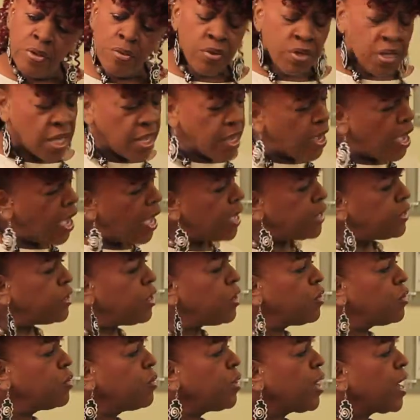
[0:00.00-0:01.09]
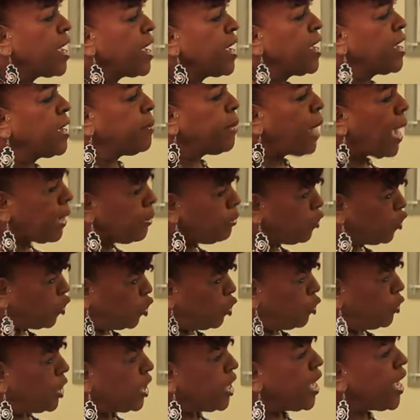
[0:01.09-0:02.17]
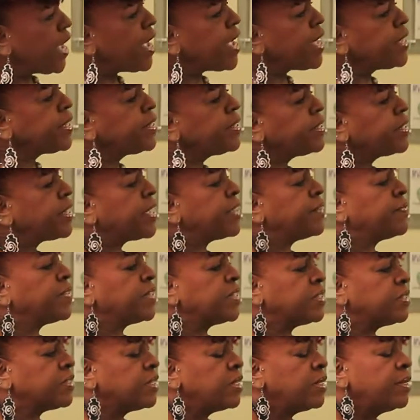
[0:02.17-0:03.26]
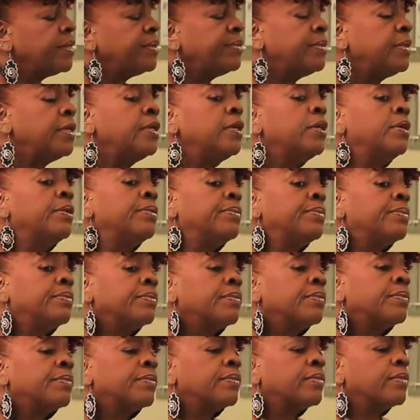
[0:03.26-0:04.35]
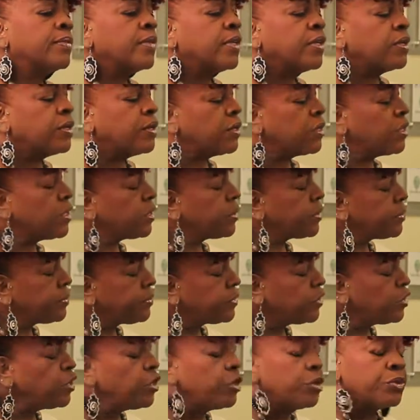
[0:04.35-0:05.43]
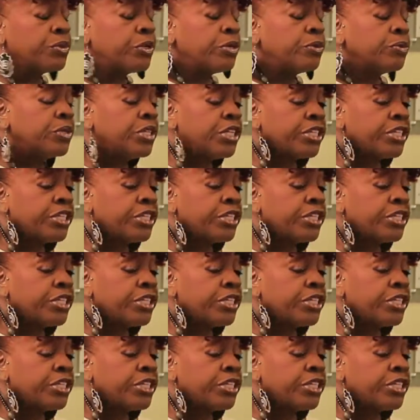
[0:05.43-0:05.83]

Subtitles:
well, yeah, I know who I am. I'm Judy-Ann Davis. Girl, you don't know